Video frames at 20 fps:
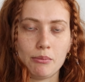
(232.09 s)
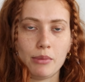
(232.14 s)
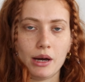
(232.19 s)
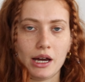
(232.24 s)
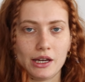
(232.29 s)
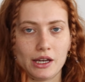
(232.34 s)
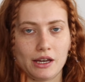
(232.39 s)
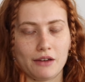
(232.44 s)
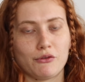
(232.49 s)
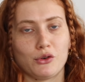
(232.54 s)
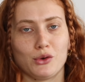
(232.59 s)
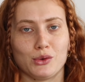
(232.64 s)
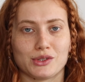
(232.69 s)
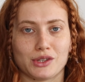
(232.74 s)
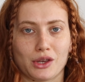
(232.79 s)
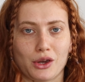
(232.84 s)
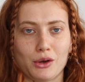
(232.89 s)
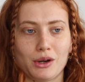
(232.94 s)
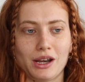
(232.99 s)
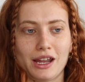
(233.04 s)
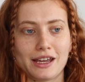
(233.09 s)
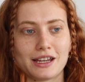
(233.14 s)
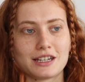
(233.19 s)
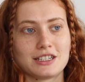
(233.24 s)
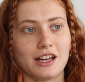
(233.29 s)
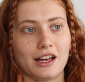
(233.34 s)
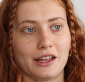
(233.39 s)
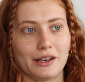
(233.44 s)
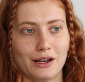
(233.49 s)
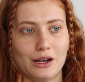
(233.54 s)
but I have also like
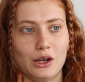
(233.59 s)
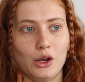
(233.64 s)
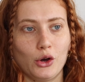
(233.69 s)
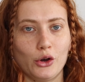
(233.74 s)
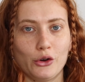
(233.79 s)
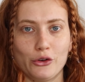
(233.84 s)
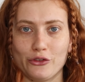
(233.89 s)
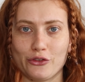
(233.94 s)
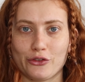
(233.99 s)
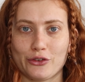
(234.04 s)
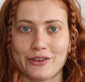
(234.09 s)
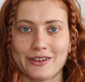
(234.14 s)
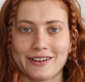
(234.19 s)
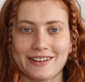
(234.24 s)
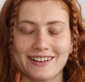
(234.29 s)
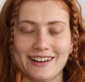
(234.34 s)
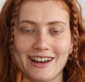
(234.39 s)
done a lot of